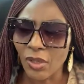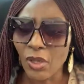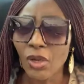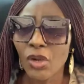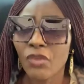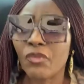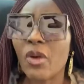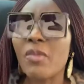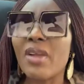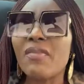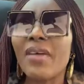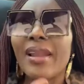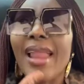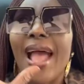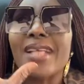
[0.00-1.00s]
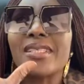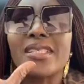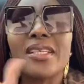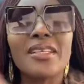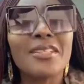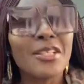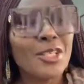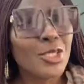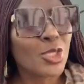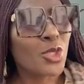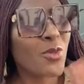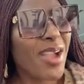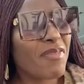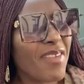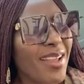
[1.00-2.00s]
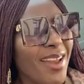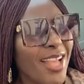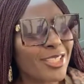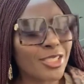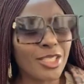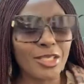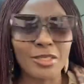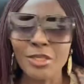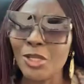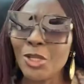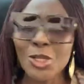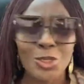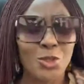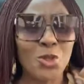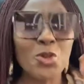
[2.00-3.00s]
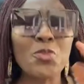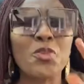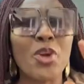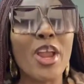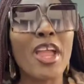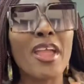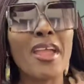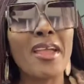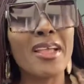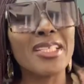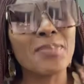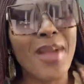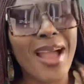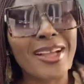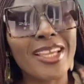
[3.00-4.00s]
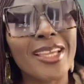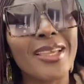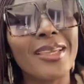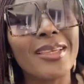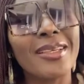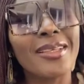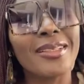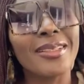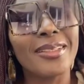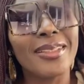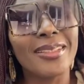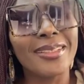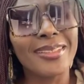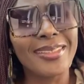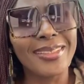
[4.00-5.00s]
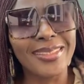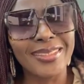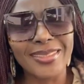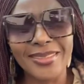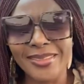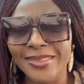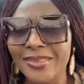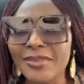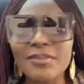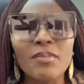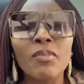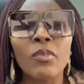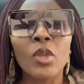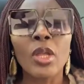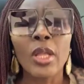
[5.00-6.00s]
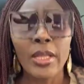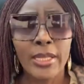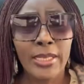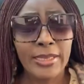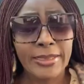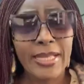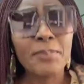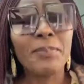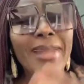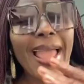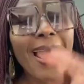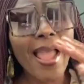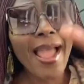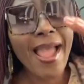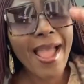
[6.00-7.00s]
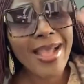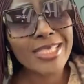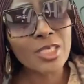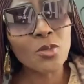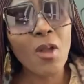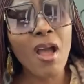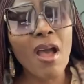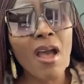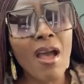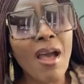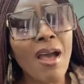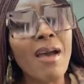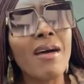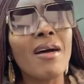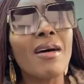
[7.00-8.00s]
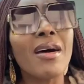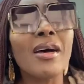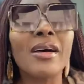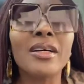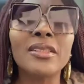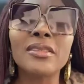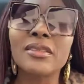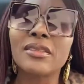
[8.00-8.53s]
From everlasting to everlasting, to praise my King. The blessed one